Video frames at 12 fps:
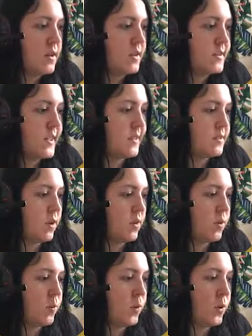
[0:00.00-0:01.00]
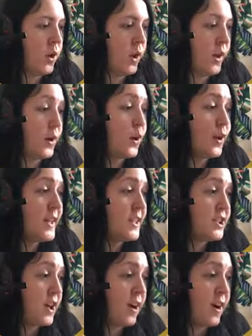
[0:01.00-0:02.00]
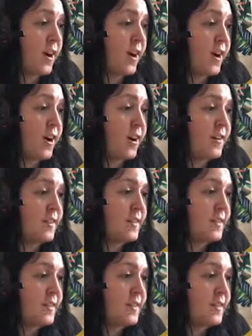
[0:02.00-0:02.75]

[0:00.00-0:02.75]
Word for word: sits on the wall, a cookie jar,